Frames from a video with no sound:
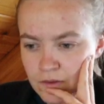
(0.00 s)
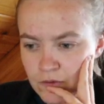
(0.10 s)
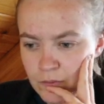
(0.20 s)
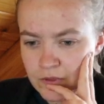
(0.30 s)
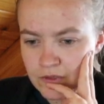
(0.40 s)

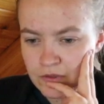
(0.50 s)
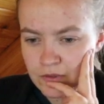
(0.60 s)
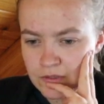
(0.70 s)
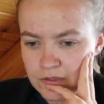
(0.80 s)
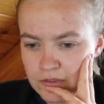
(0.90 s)
Dispensing
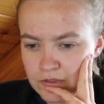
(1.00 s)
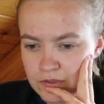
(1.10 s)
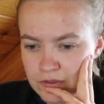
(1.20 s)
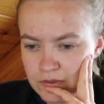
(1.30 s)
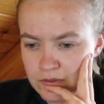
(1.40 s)
knowledge.
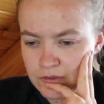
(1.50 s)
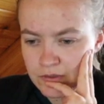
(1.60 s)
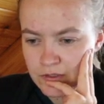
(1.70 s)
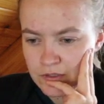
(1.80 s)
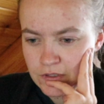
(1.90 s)

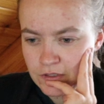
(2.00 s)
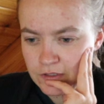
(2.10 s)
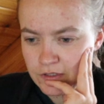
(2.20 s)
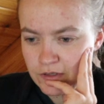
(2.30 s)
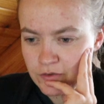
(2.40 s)

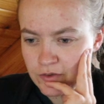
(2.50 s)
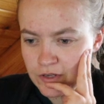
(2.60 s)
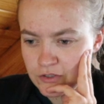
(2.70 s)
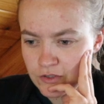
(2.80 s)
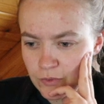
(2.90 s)
Until
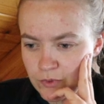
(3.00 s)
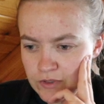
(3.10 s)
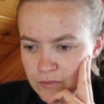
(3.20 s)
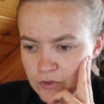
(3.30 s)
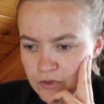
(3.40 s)
Sage and her
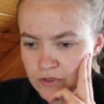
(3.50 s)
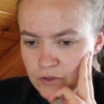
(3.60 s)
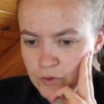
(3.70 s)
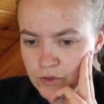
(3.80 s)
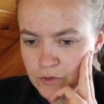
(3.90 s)
wisdom
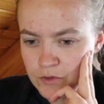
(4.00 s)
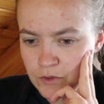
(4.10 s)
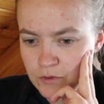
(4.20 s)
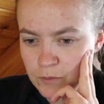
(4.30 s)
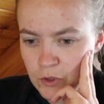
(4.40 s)
continue to be
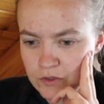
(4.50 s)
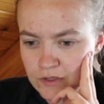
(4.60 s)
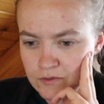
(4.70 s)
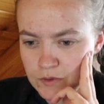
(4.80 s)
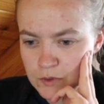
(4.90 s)
told to pass
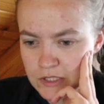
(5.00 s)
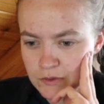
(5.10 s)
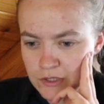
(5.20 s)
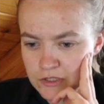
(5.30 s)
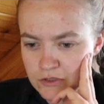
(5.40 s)
down from
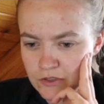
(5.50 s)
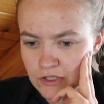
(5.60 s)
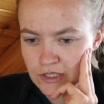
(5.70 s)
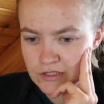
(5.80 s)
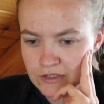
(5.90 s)
generation to
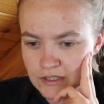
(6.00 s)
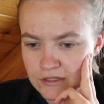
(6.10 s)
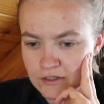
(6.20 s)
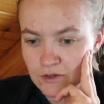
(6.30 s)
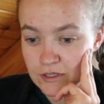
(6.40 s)
generation.
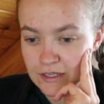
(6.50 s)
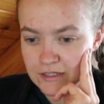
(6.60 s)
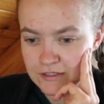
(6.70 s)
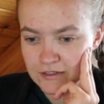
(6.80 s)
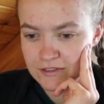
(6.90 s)
And so the
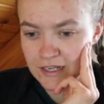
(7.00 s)
legacy of